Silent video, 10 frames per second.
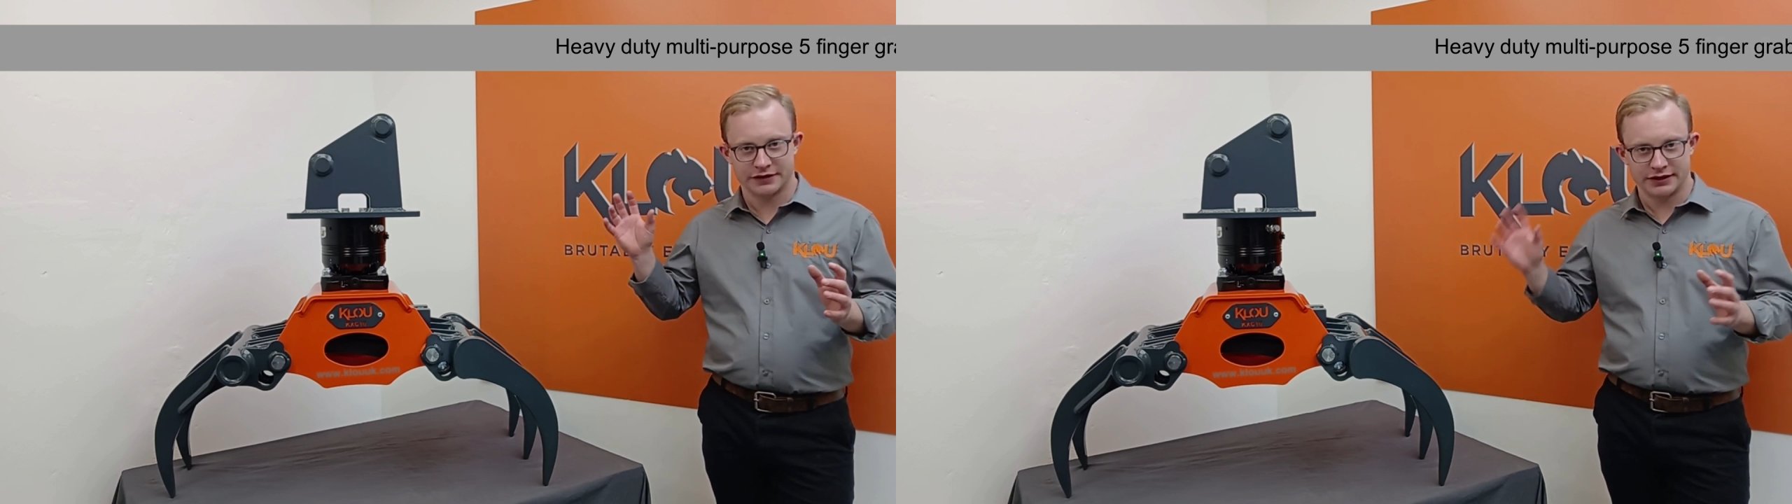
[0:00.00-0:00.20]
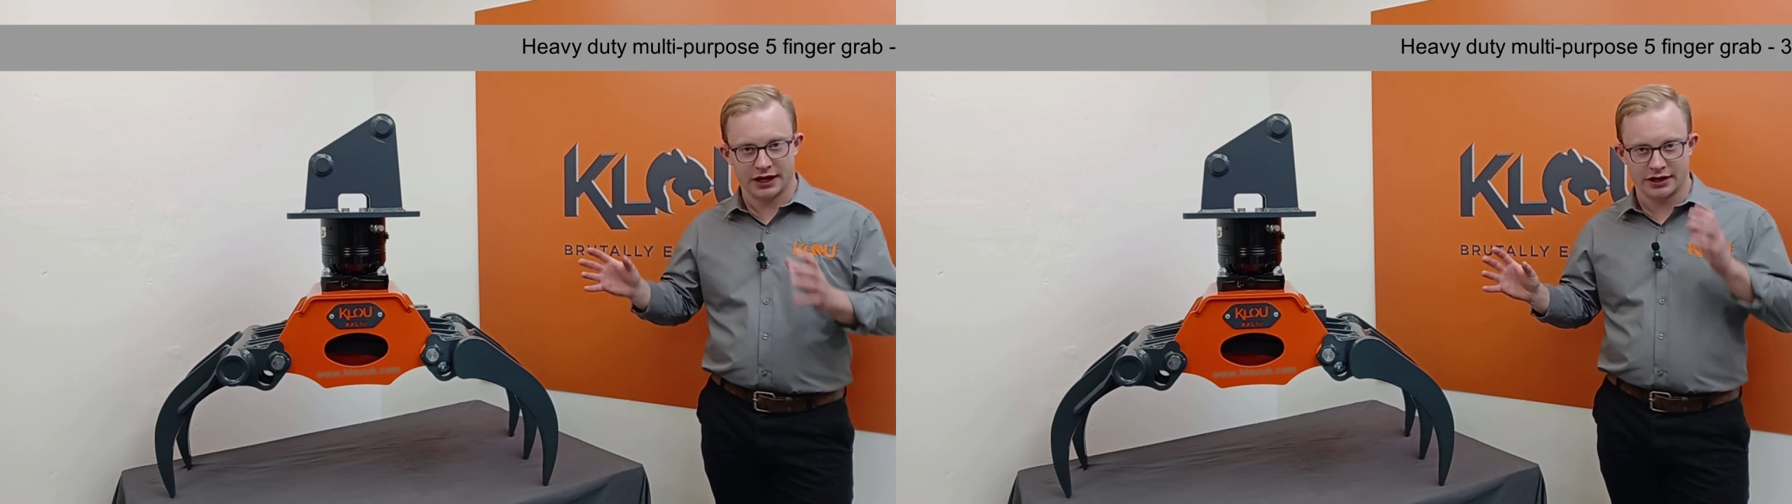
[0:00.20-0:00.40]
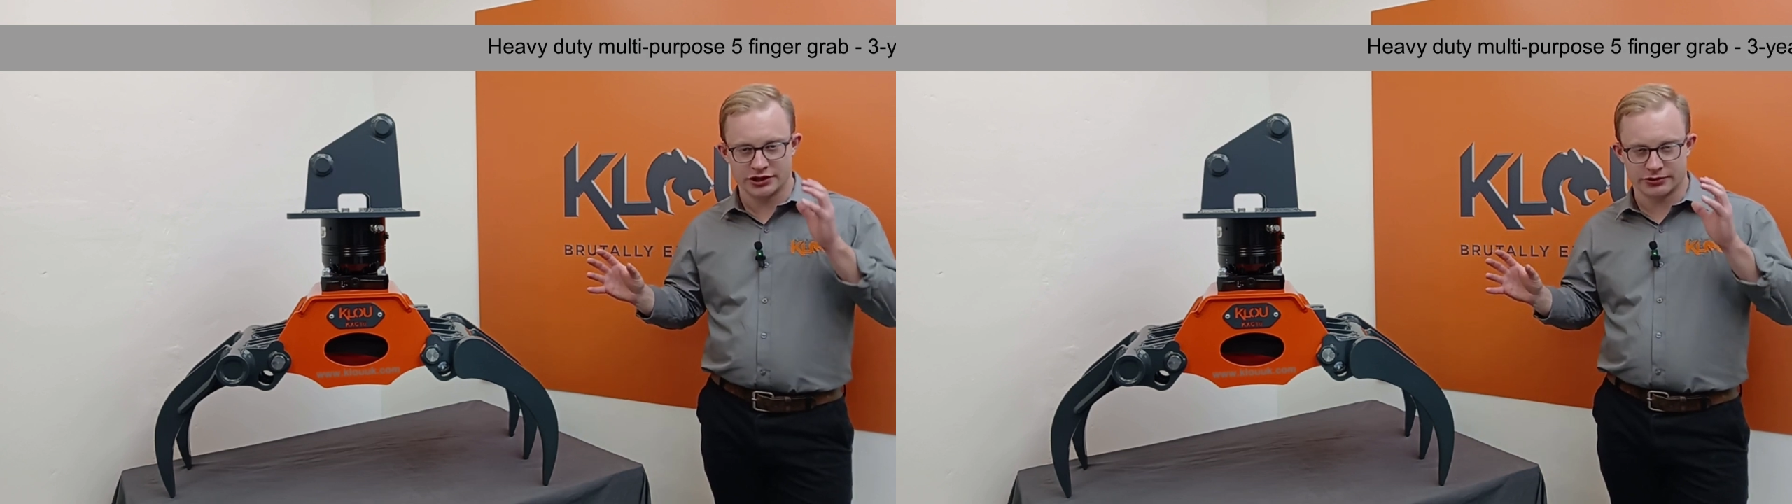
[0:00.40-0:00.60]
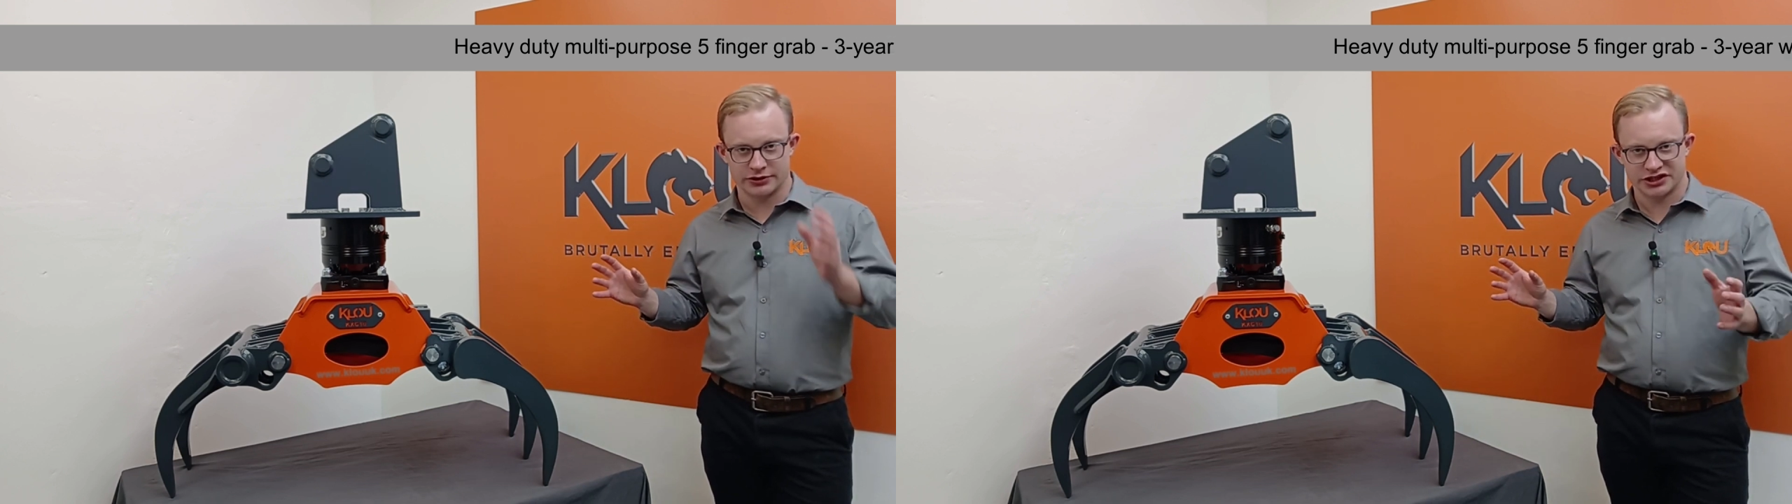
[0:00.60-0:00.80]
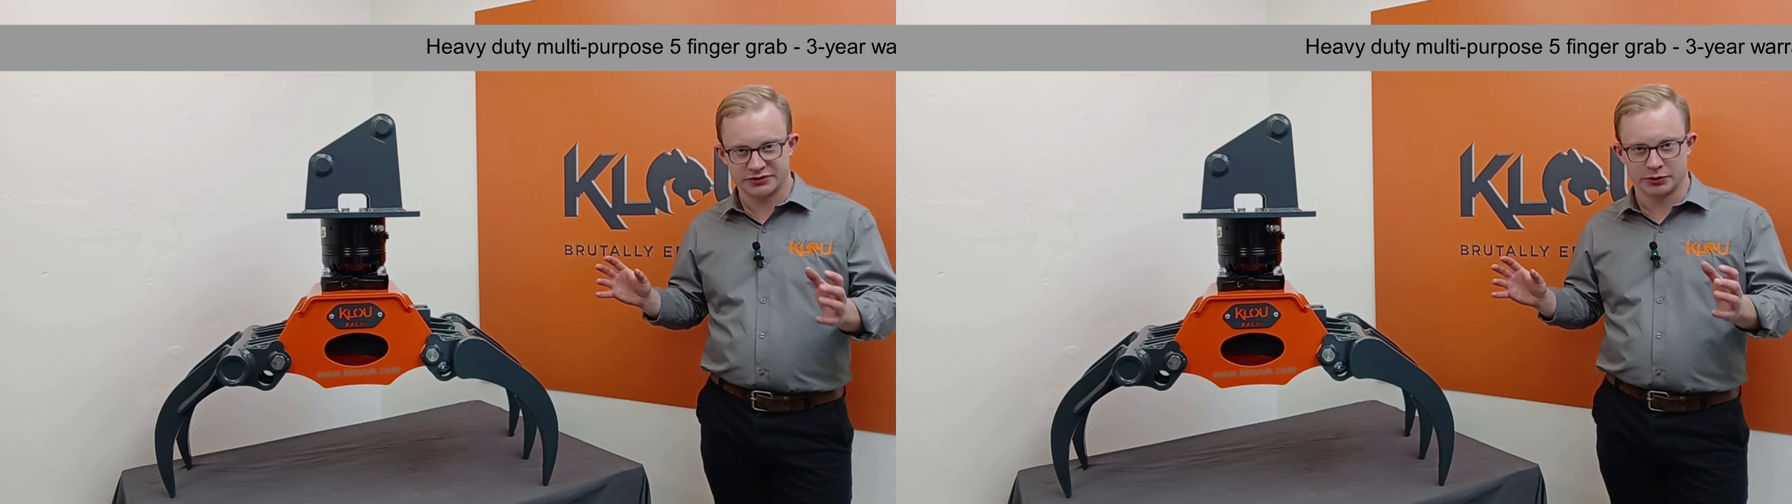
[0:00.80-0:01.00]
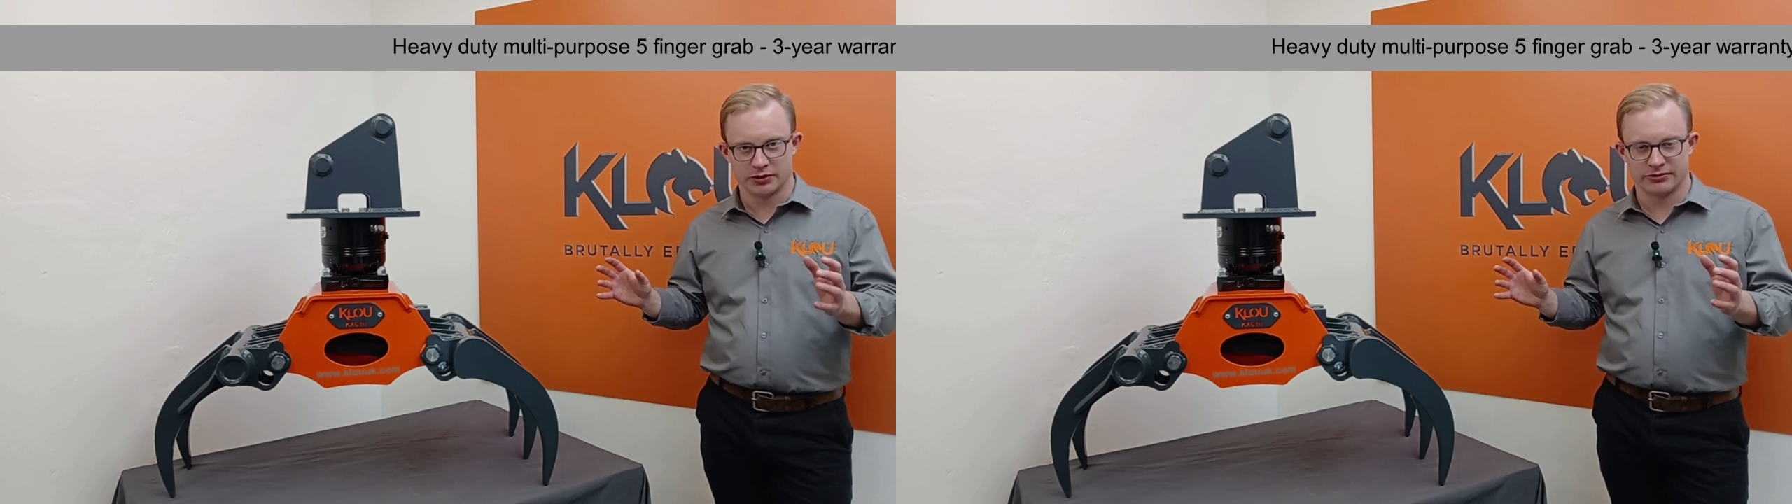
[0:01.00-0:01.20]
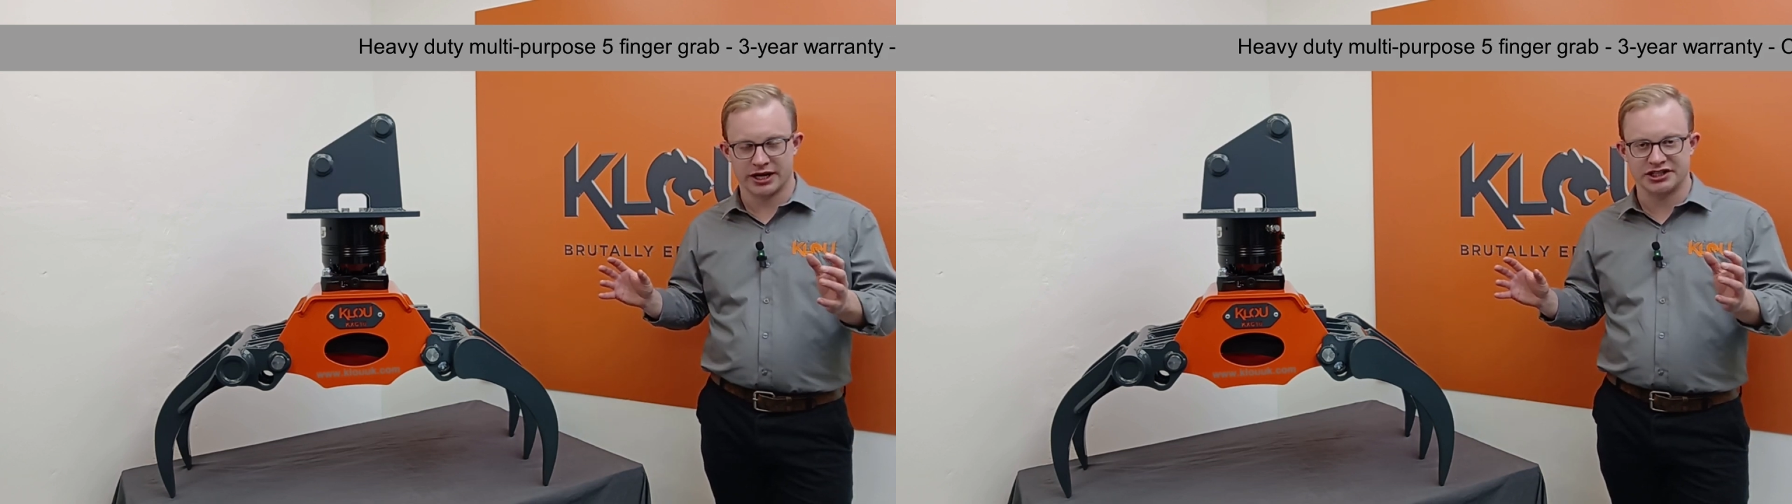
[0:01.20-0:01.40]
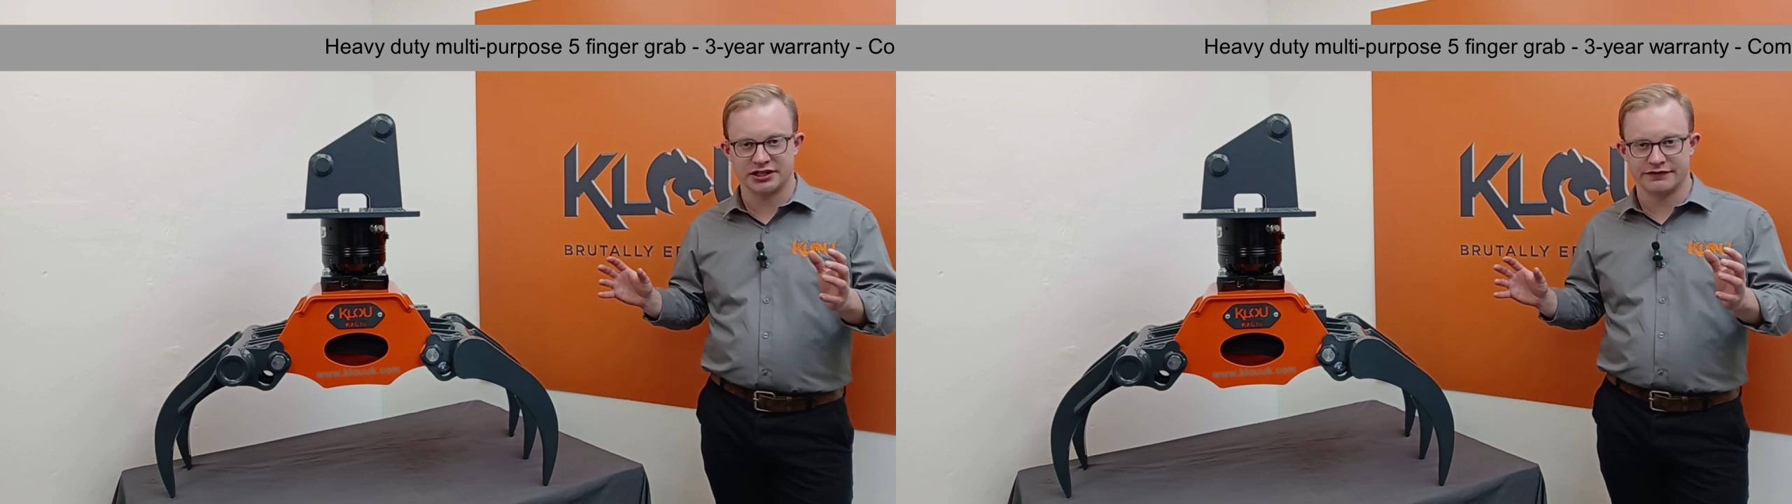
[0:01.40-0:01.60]
for larger and smaller
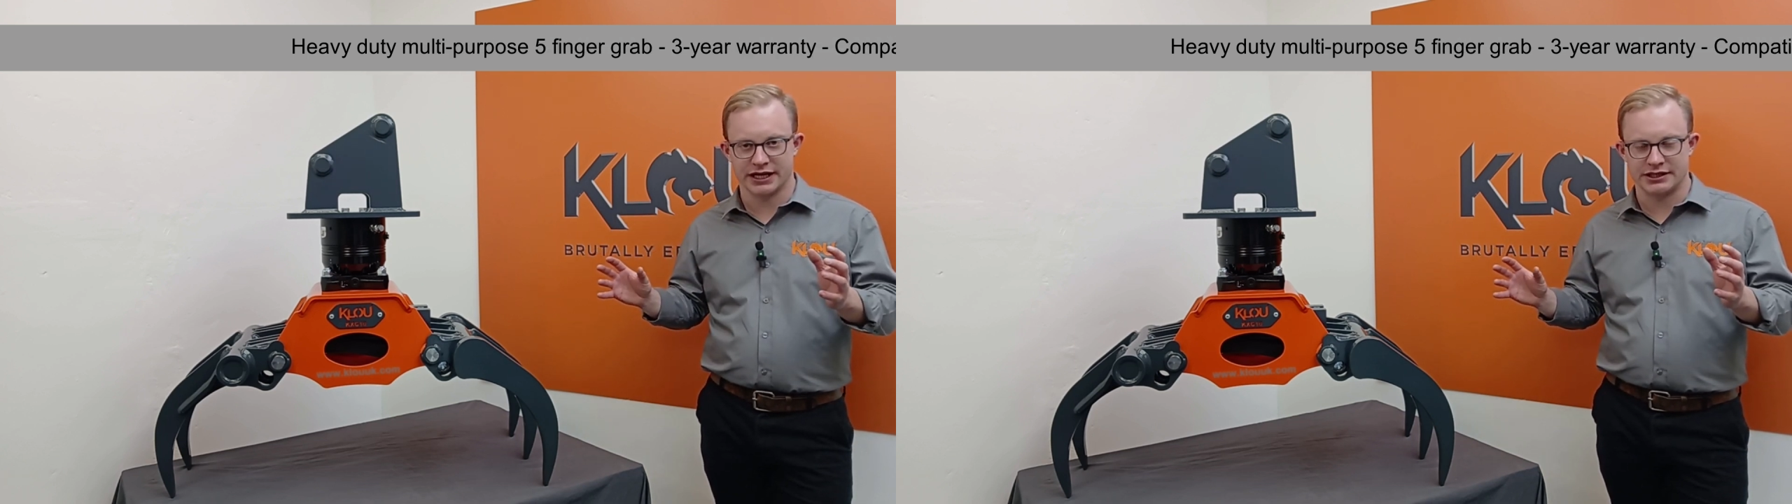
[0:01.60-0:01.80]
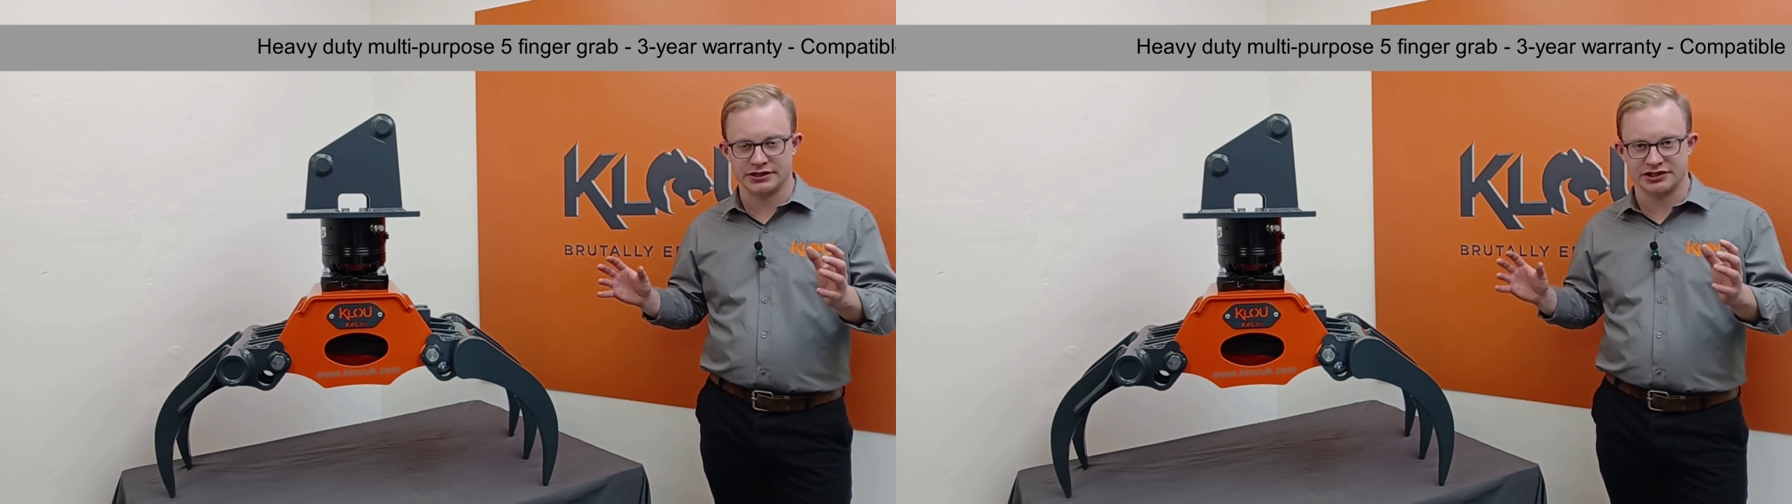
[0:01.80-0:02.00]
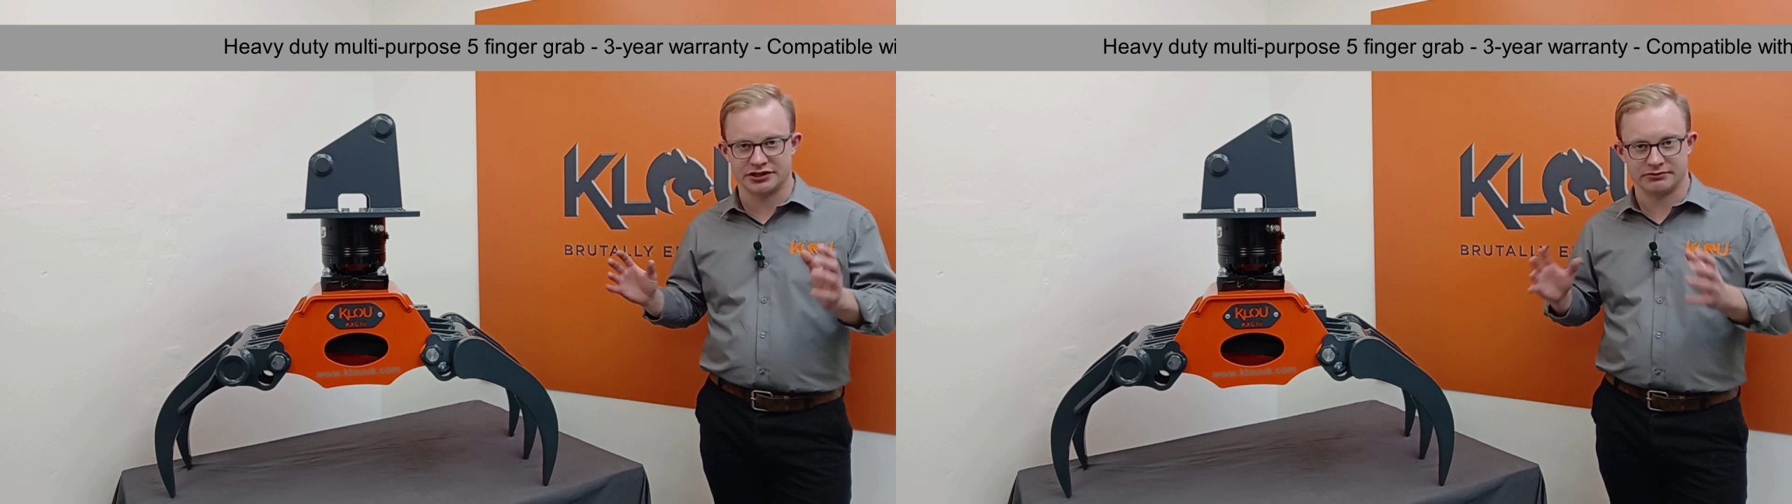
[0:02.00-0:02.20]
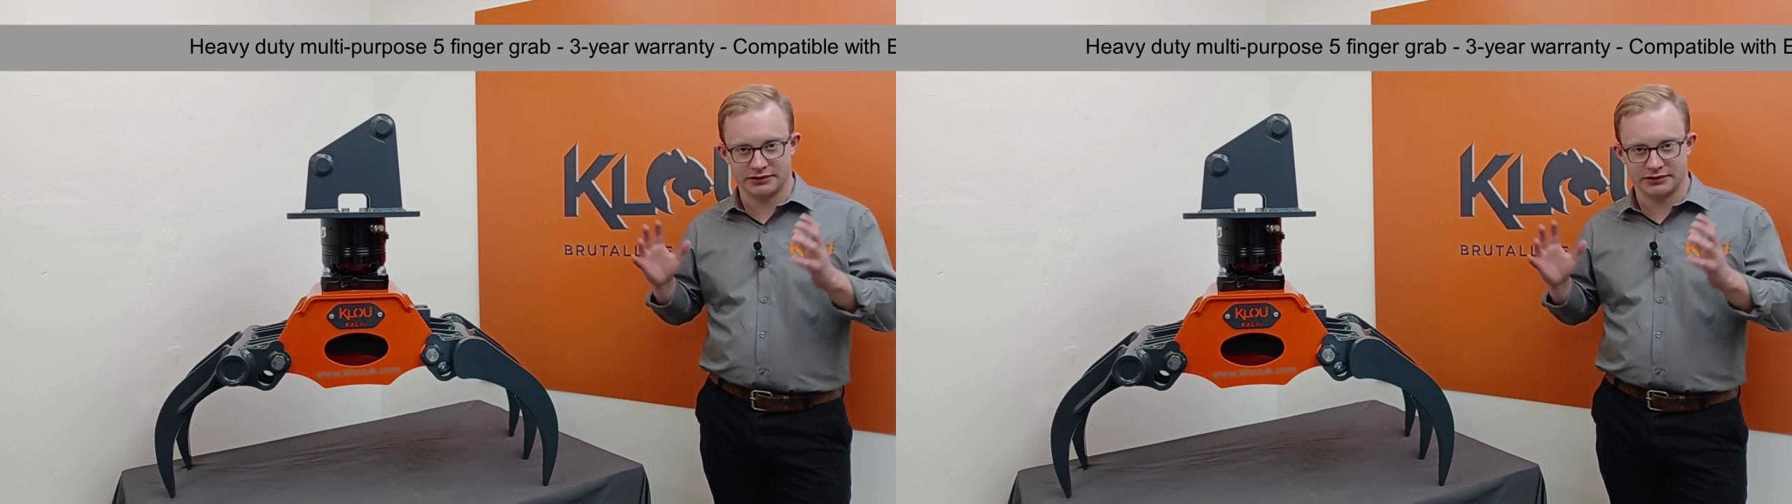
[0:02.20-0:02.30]
excavators and